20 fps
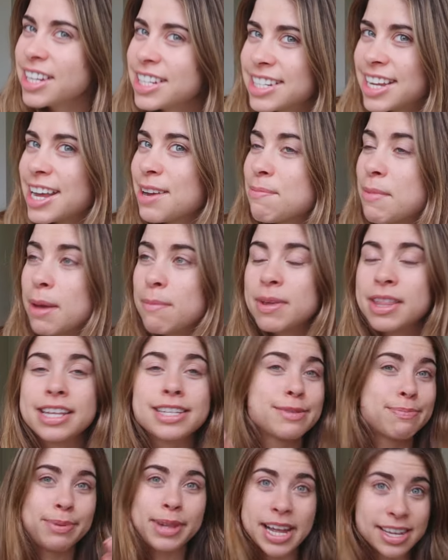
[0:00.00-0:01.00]
gonna take maybe
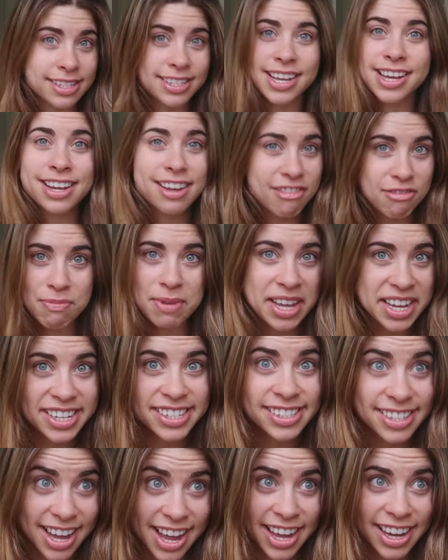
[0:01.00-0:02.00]
this blessing of being
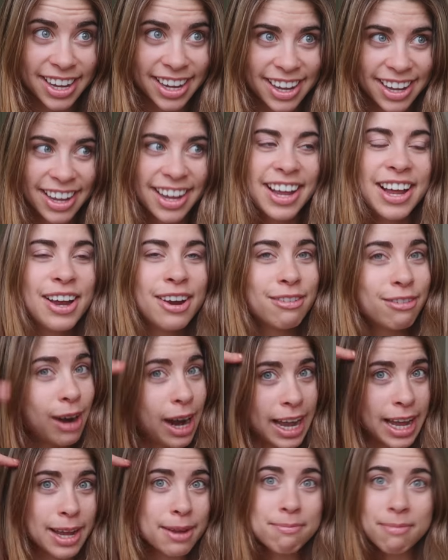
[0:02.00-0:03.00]
sick,
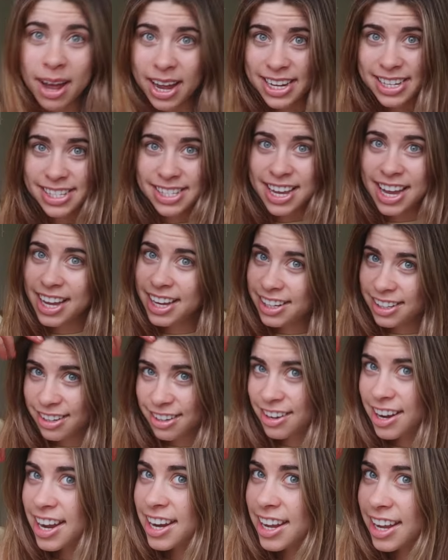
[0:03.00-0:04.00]
right? Mindset,
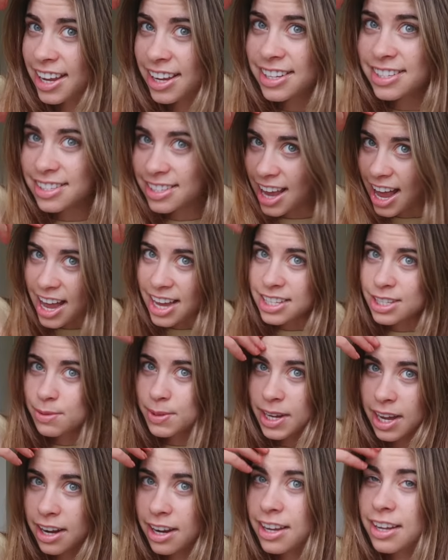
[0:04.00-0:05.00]
creating zest.
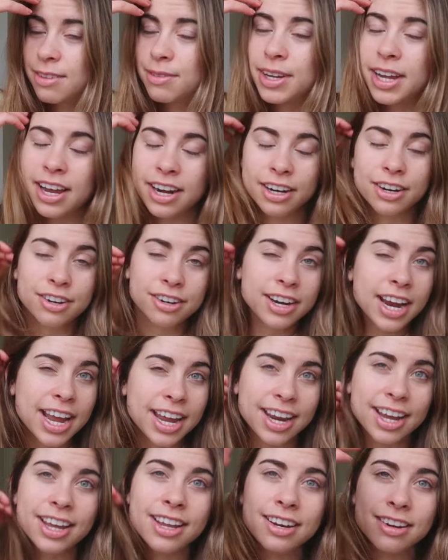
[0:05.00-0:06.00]
We gotta
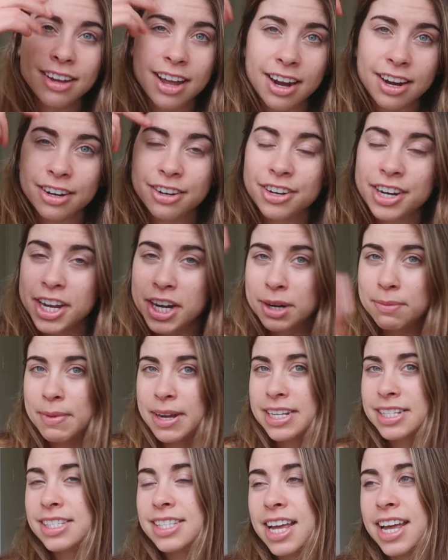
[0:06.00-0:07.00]
create it. Gotta create our
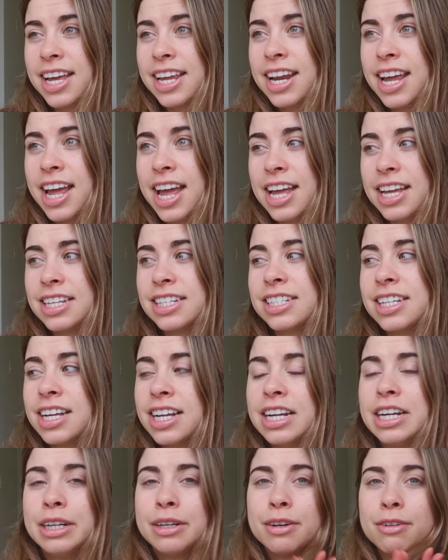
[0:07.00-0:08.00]
mindset and
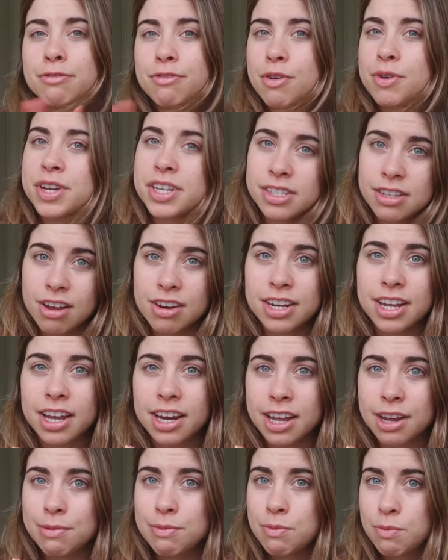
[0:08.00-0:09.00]
focus on
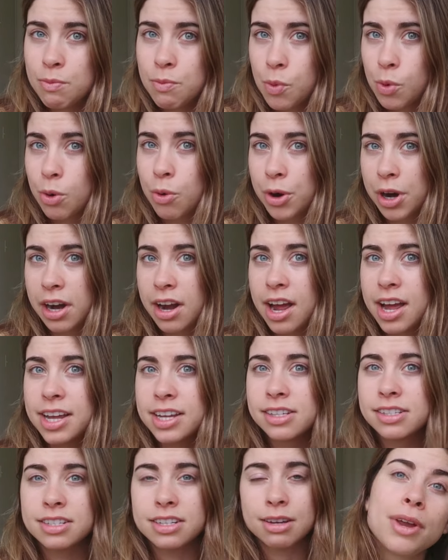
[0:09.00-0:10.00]
getting more
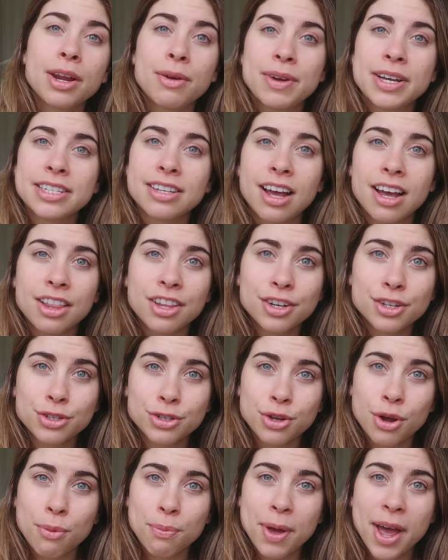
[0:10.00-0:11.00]
organized. But anyways, I look
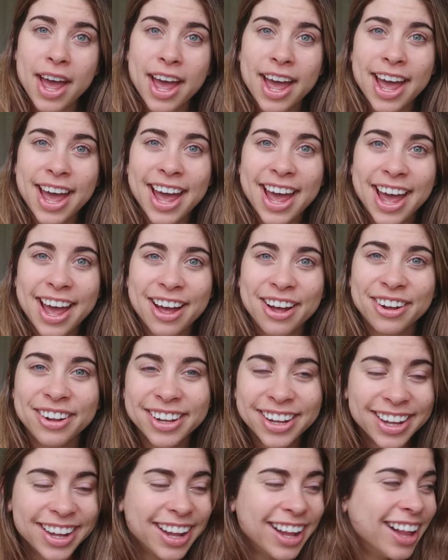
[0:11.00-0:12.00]
so pale.
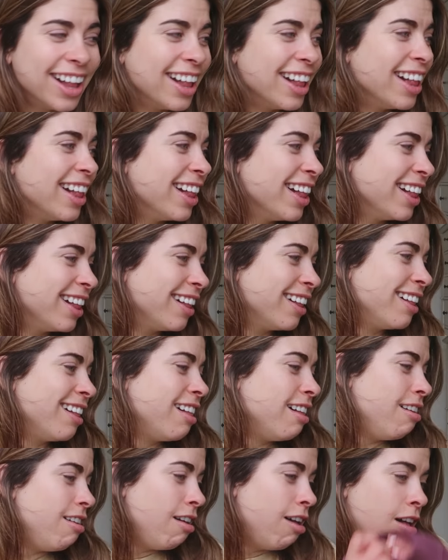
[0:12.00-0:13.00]

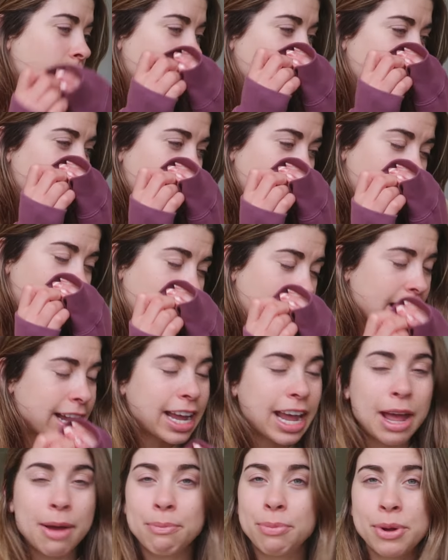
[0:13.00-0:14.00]
I
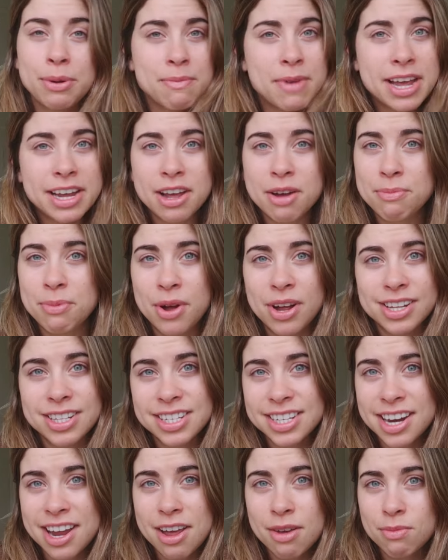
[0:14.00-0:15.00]
can't put makeup on
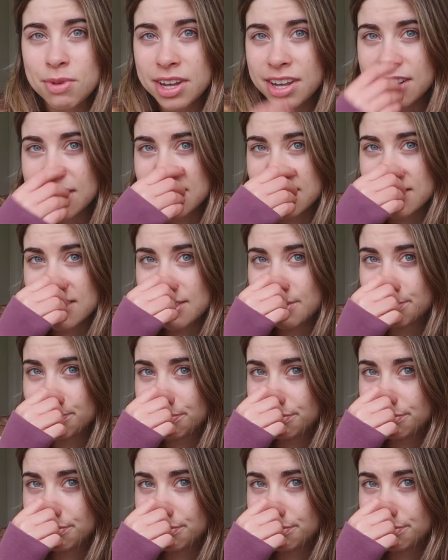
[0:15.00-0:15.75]
today because